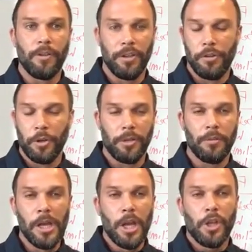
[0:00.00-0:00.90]
You
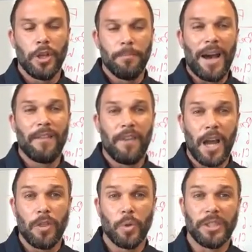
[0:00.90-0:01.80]
can modify
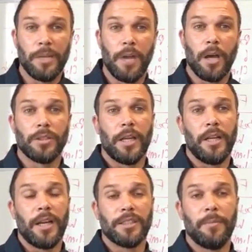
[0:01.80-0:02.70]
those emails
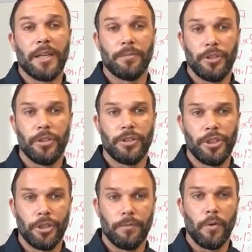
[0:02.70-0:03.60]
and customize them
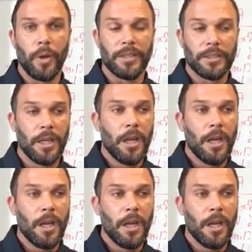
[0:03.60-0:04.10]
to your voice.